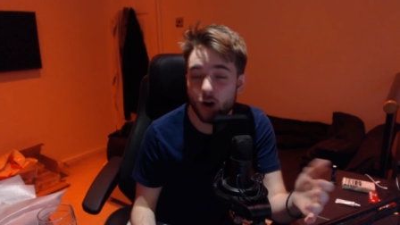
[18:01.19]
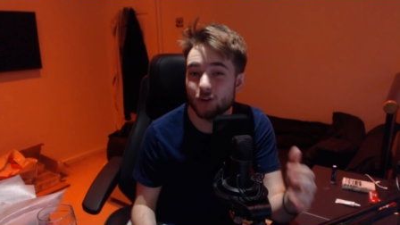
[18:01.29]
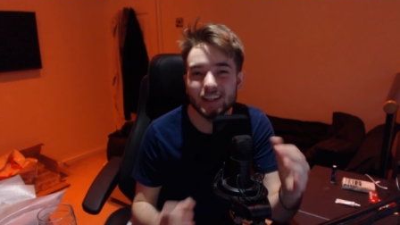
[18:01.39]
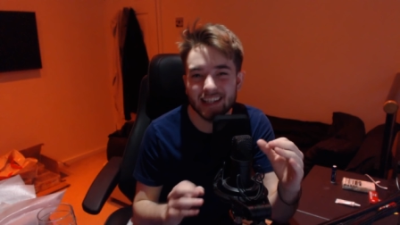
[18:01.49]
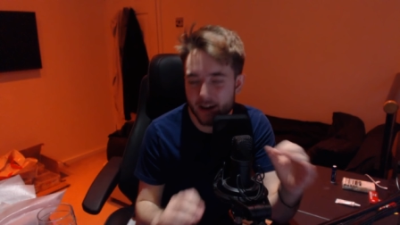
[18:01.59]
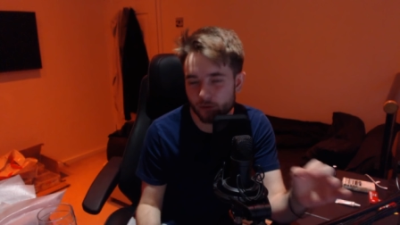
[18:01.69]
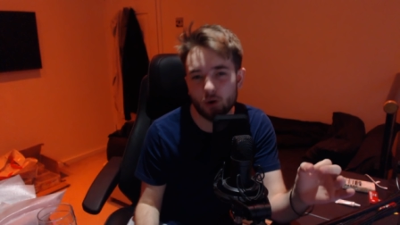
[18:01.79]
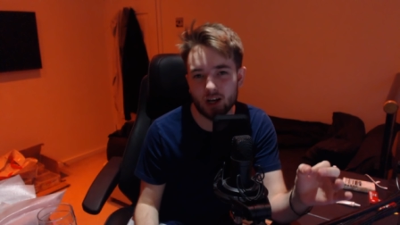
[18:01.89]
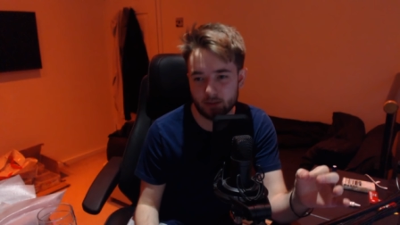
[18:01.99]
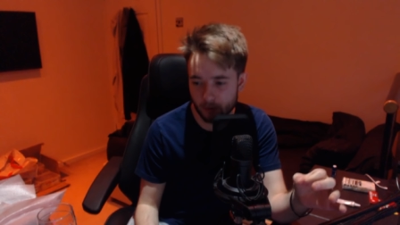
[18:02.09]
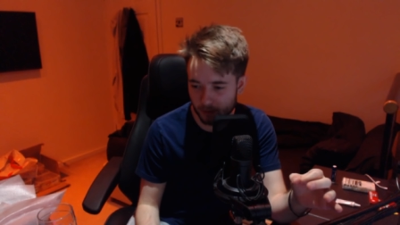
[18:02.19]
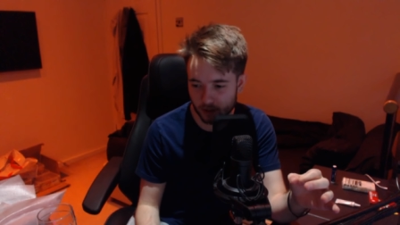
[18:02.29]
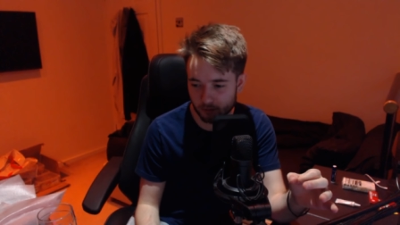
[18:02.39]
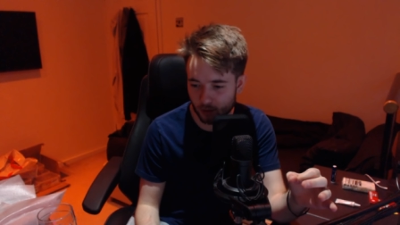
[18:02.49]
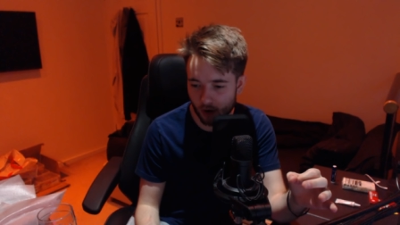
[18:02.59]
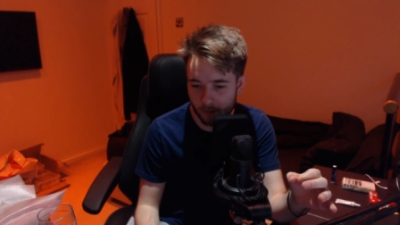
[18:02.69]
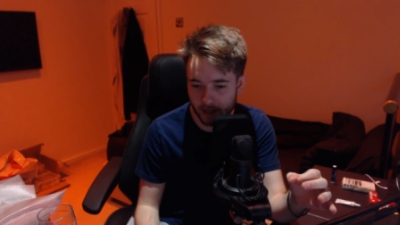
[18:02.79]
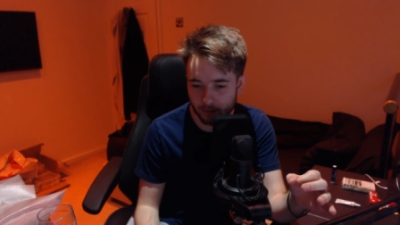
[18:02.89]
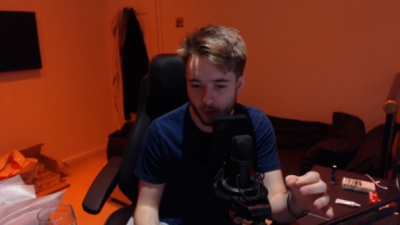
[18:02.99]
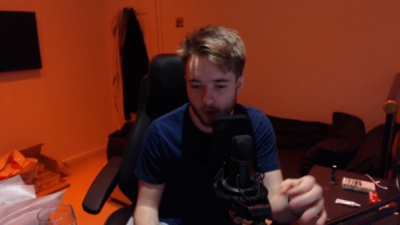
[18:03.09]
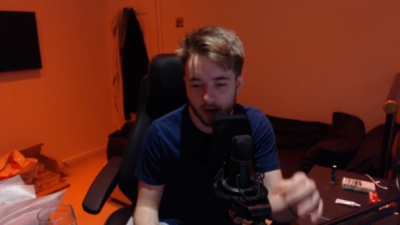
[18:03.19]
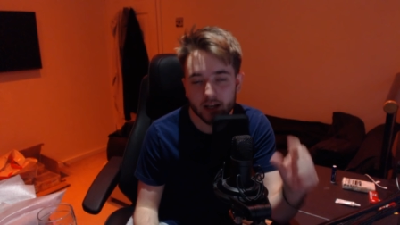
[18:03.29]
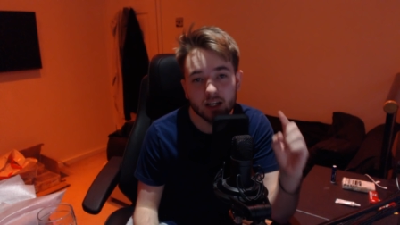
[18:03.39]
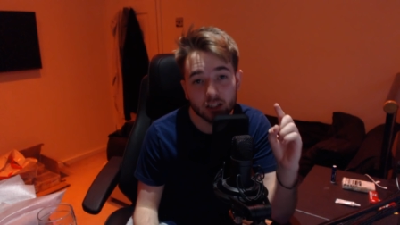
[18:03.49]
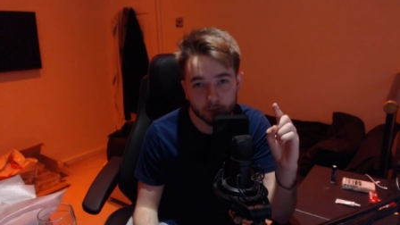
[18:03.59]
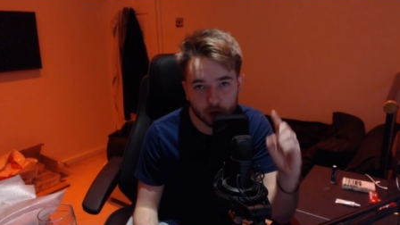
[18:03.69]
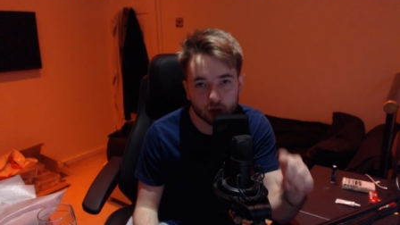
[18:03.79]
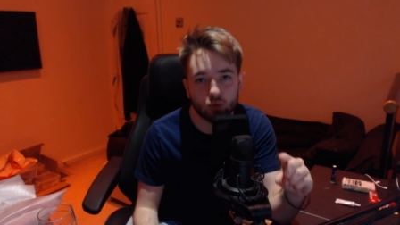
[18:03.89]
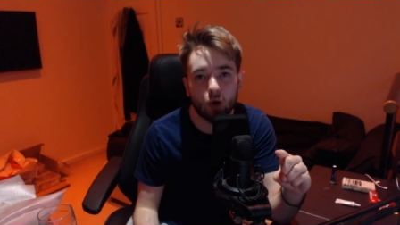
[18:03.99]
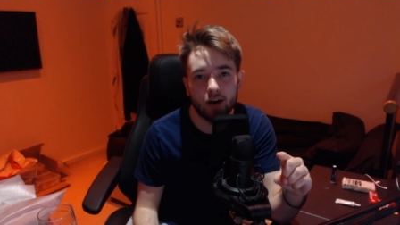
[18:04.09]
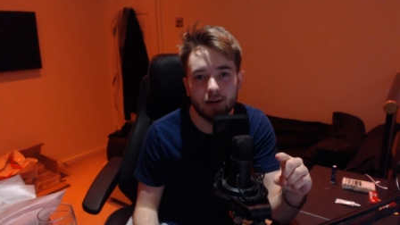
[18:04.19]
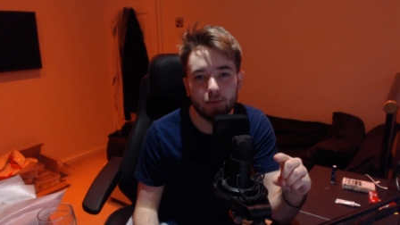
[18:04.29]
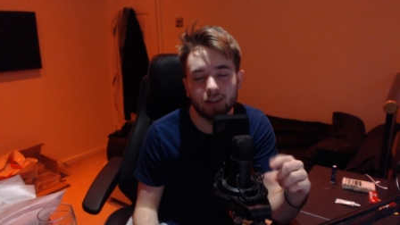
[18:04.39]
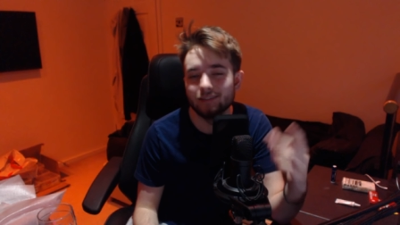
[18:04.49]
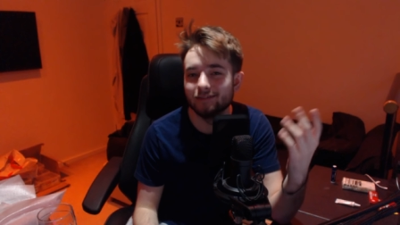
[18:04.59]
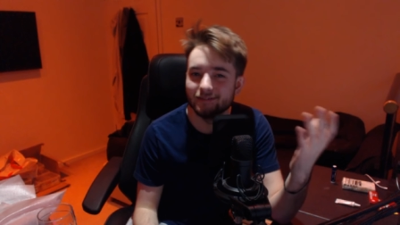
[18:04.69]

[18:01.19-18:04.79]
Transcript: I never ask people to subscribe anymore. Subscribe.